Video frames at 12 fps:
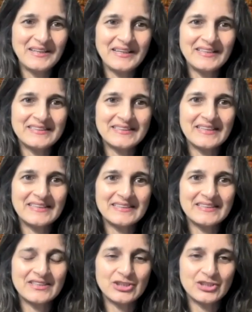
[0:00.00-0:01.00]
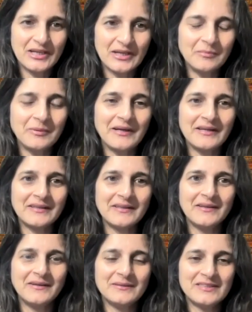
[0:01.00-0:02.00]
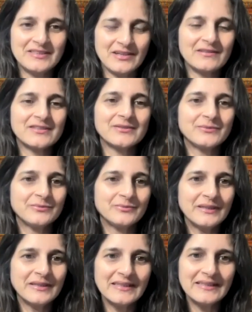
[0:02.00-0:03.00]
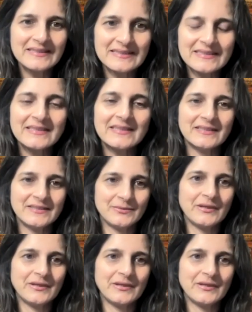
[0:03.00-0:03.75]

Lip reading: it takes shape and you start to really see it,